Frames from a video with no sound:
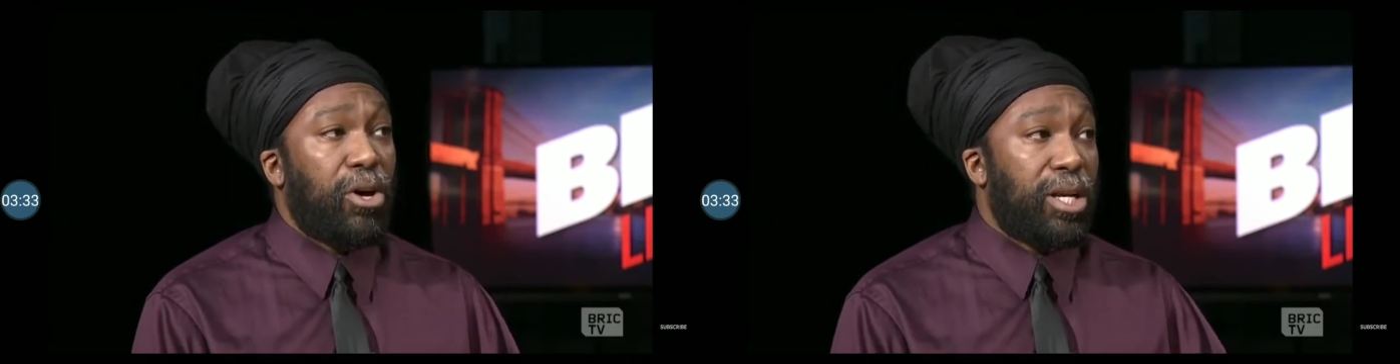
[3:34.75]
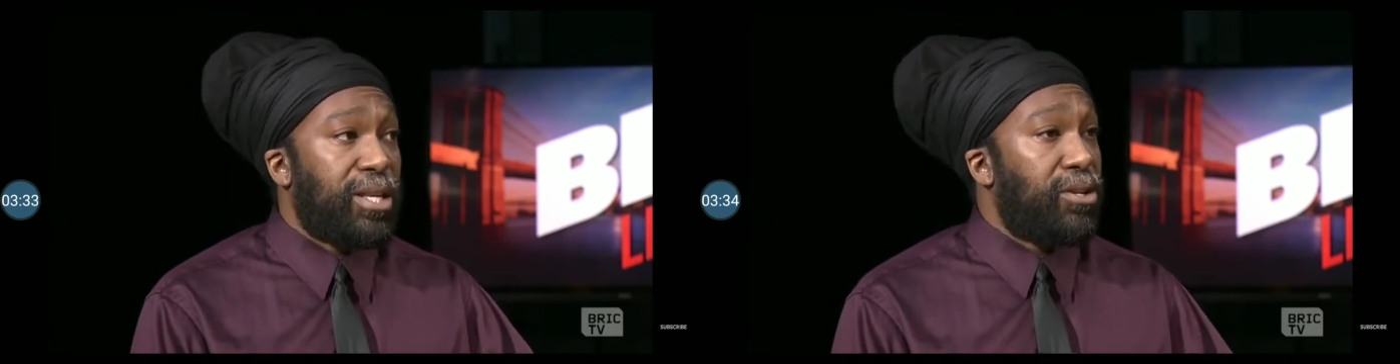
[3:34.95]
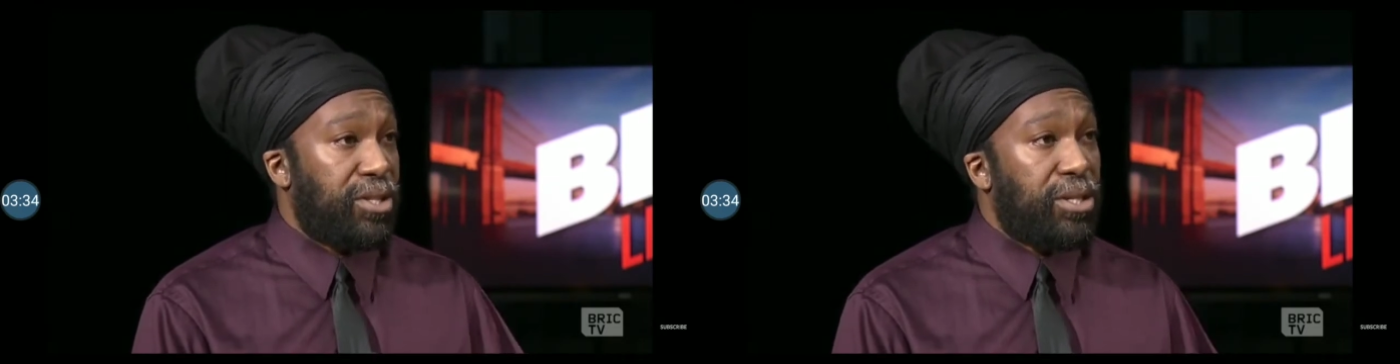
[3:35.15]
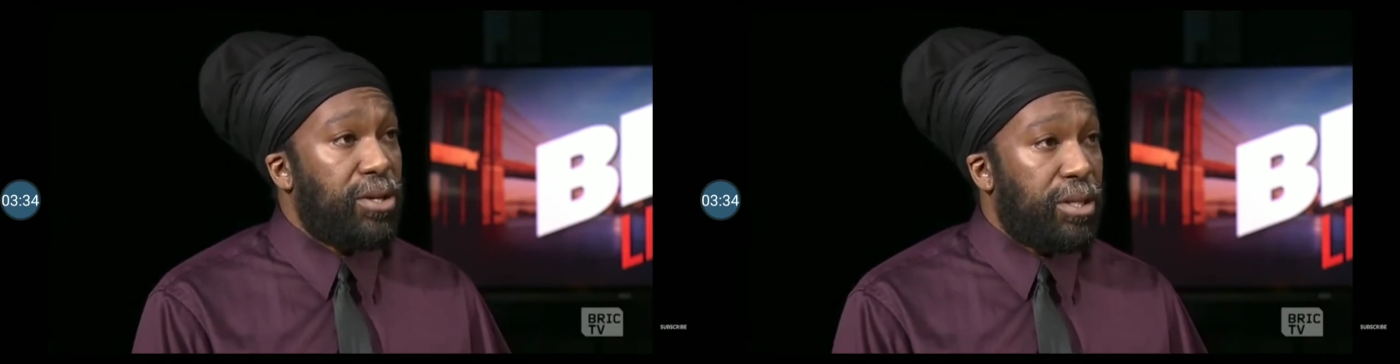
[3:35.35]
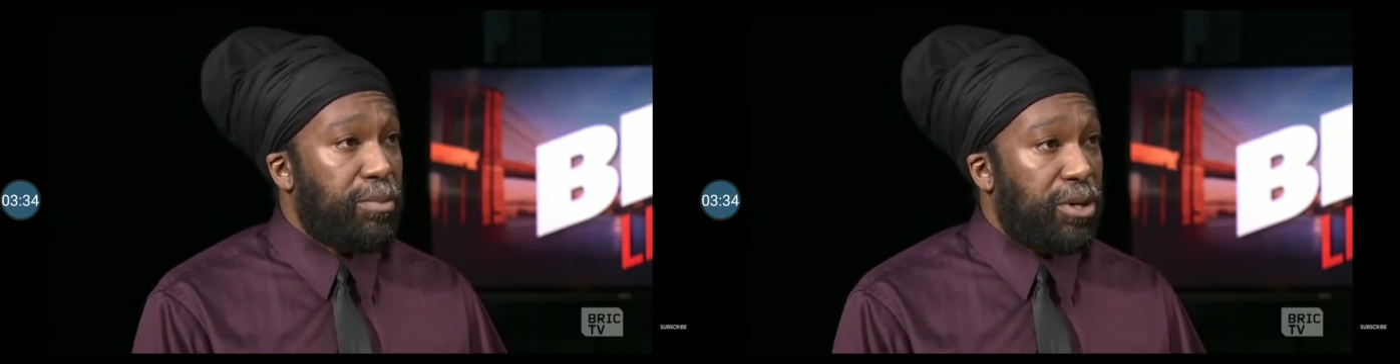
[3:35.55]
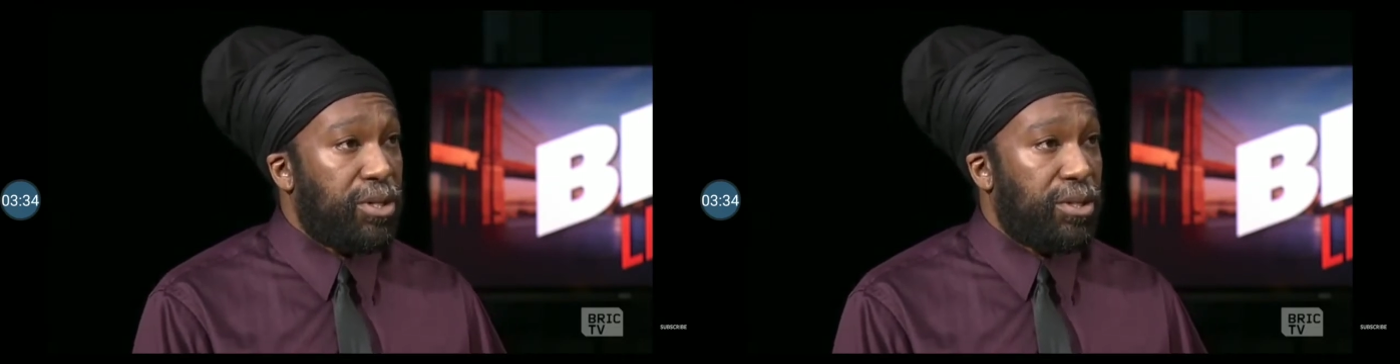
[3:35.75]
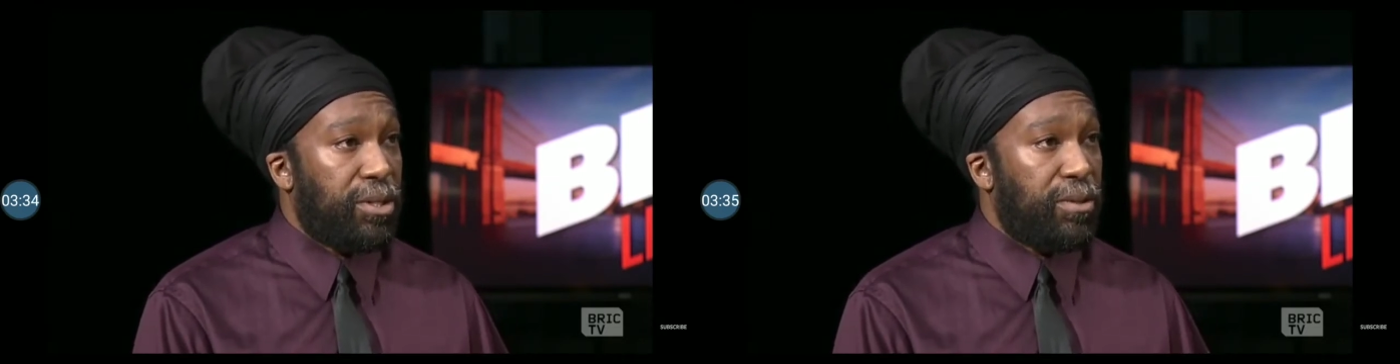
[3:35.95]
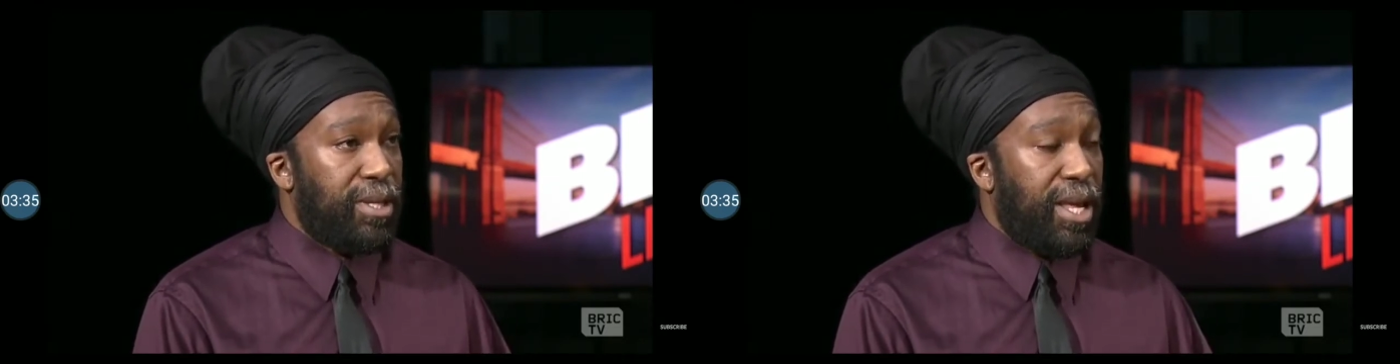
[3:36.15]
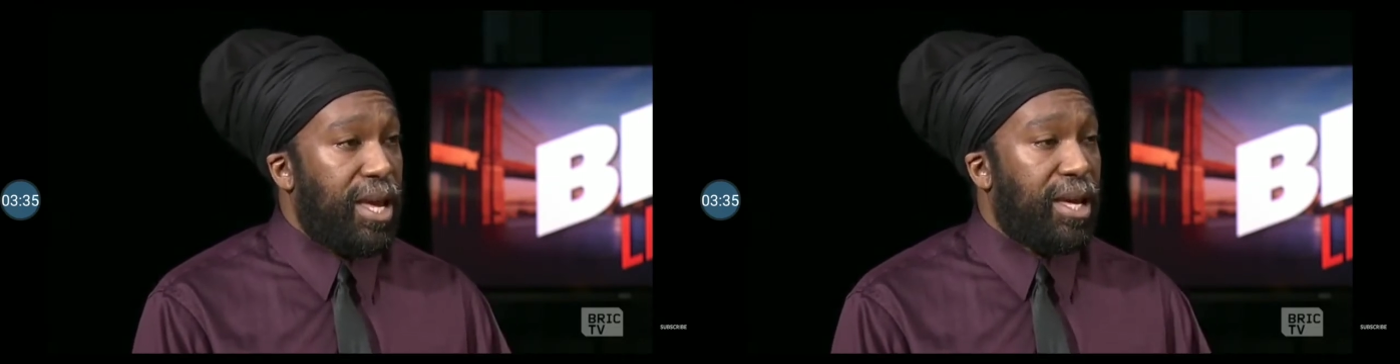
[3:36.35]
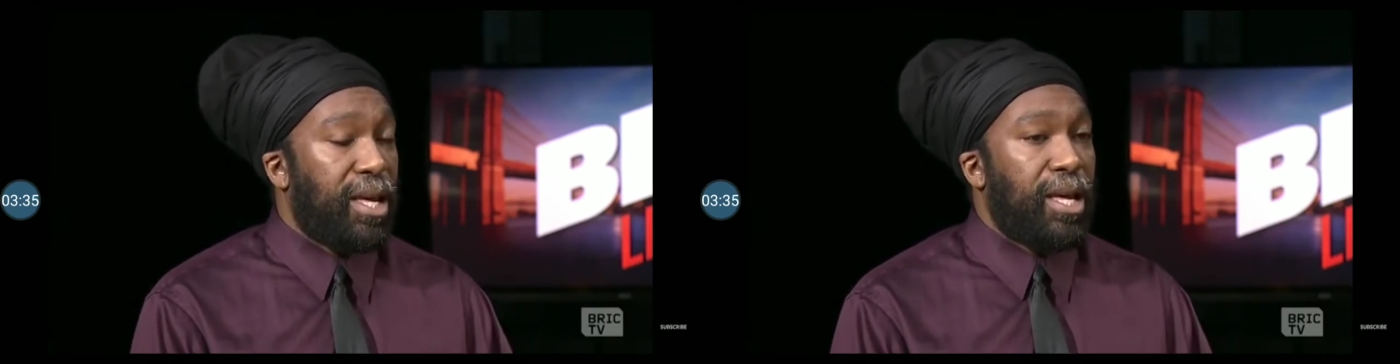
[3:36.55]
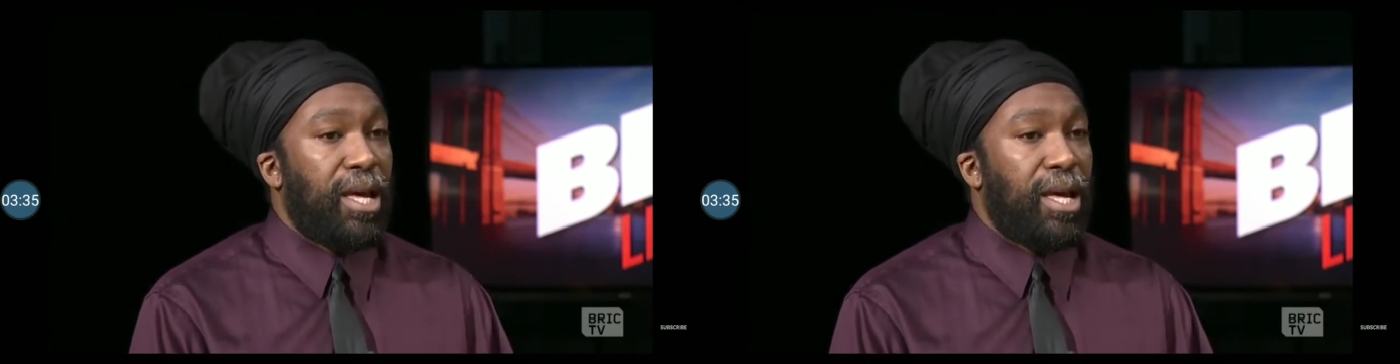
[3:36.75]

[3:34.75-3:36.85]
laws that are still on the books today